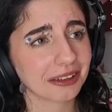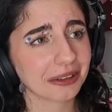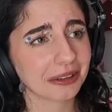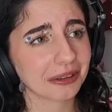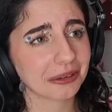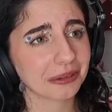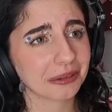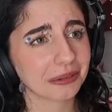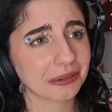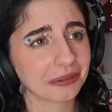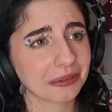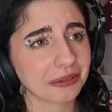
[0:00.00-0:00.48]

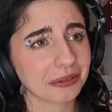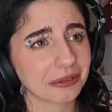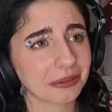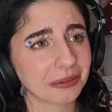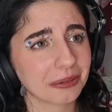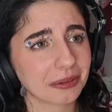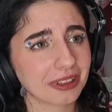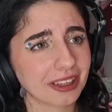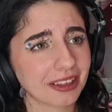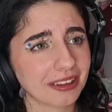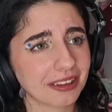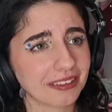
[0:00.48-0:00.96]
Oh,
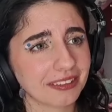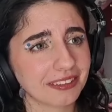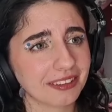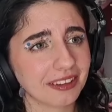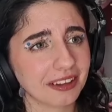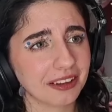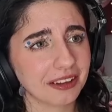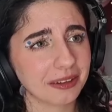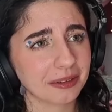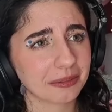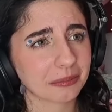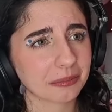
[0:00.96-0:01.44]
that's
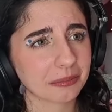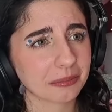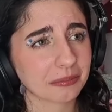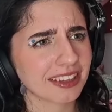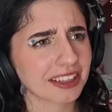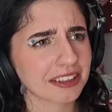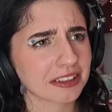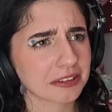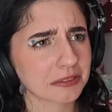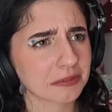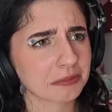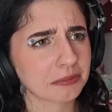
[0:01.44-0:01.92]
uh,
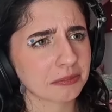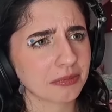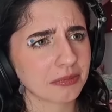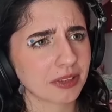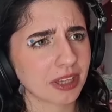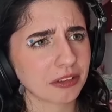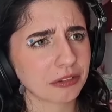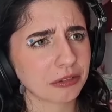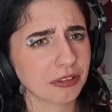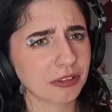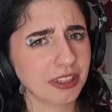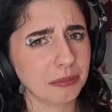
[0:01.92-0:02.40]
that's
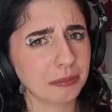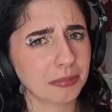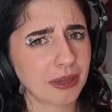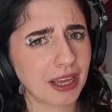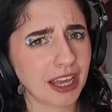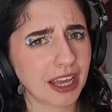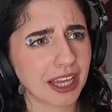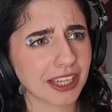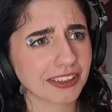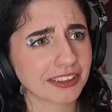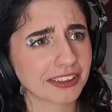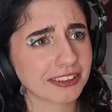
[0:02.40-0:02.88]
that's really
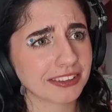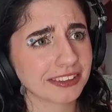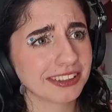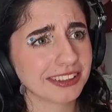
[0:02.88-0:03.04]
bad.